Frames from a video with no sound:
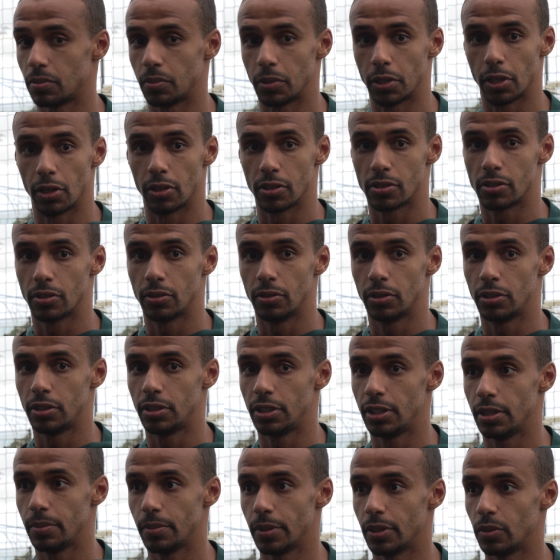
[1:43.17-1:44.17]
we are also a good
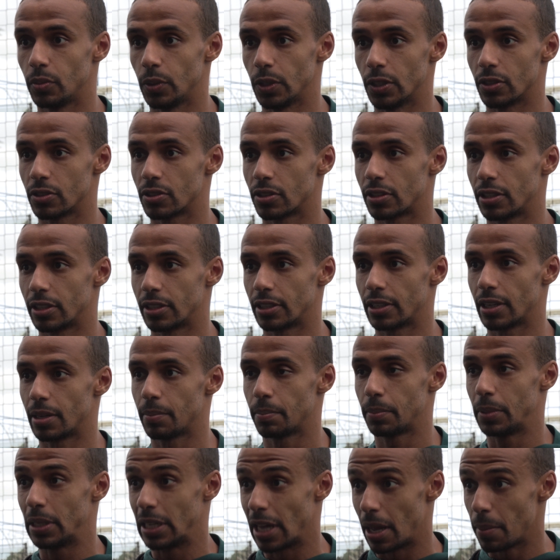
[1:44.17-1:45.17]
team, and we also can
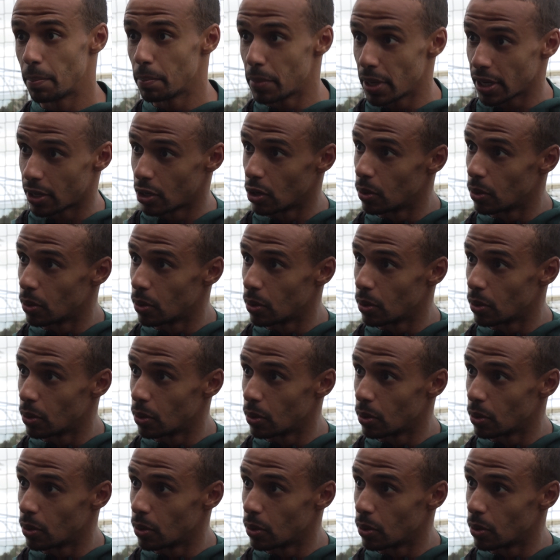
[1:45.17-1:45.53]
come back.